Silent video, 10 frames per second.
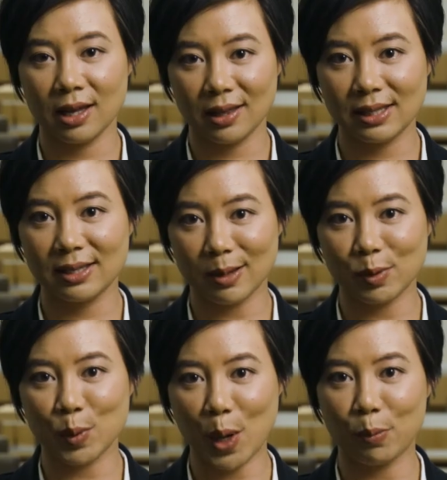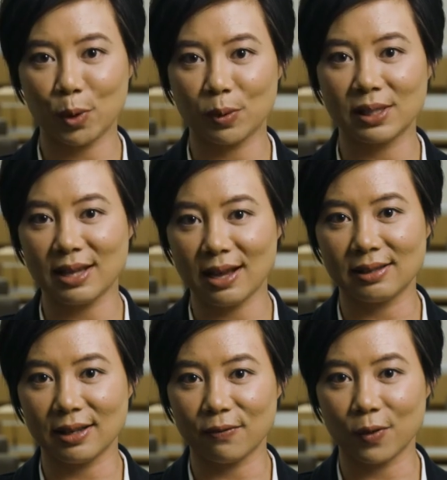These steps will help you to
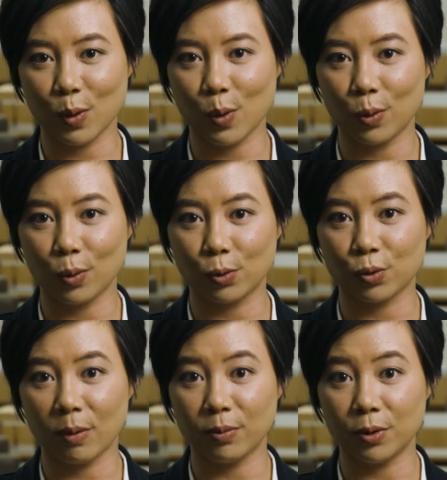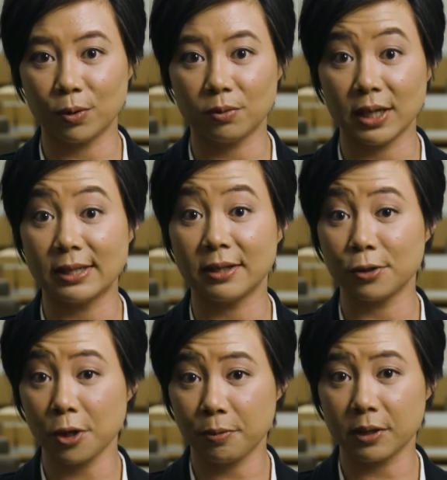assess if the court or tribunal needs an
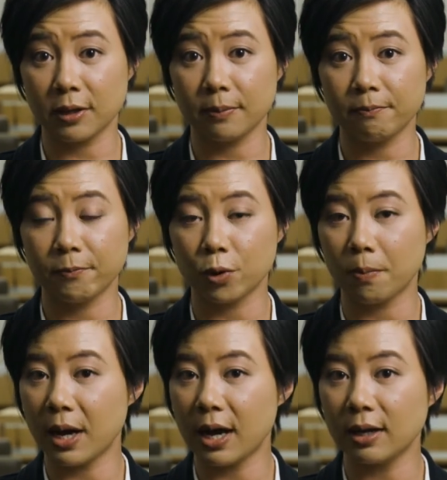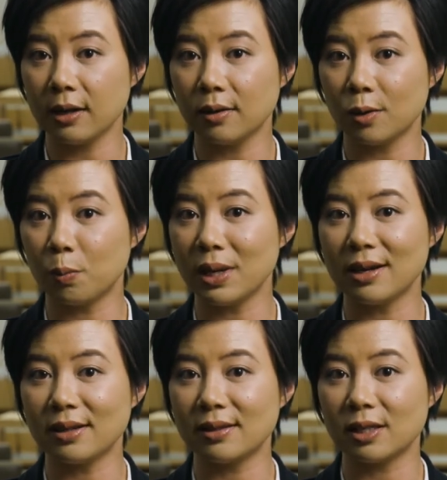interpreter for a party or
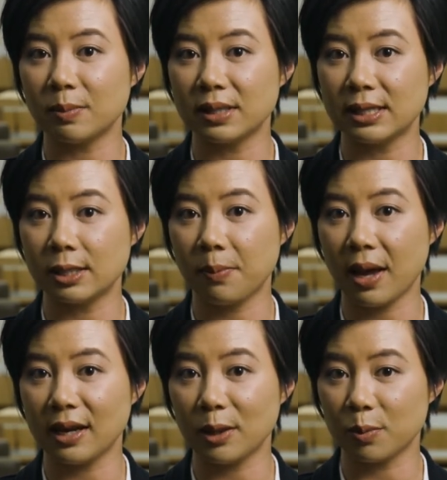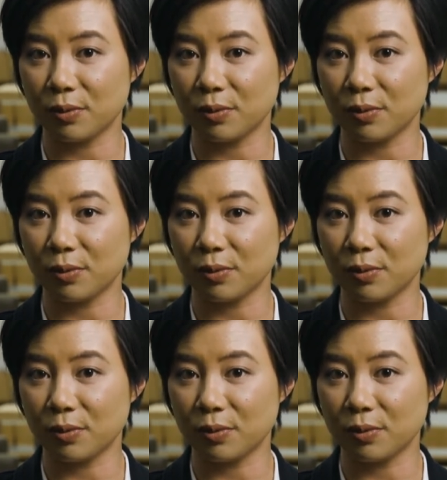witness to participate in the